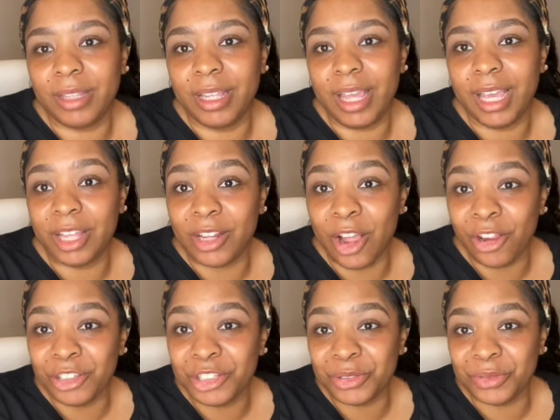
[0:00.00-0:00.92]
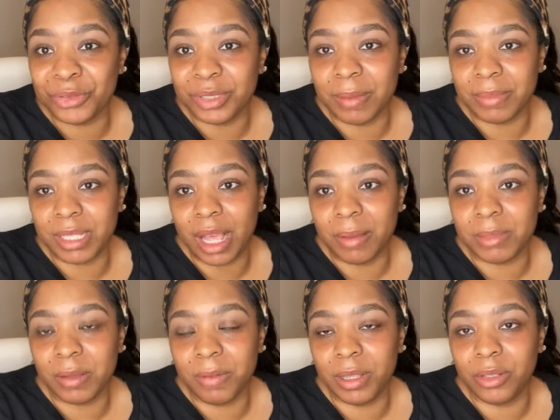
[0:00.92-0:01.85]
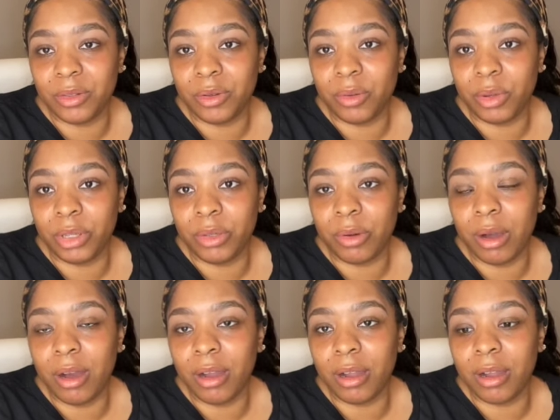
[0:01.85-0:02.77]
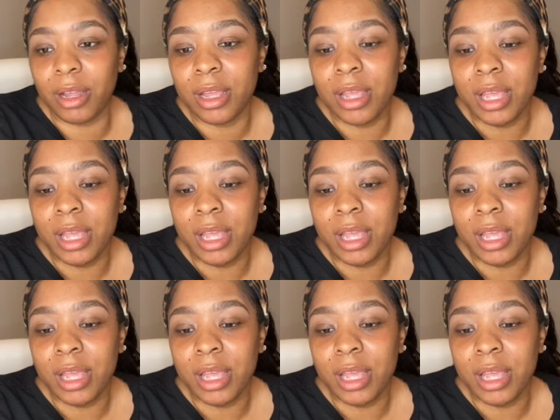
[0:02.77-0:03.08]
it can hurt you sometimes depending on where you are.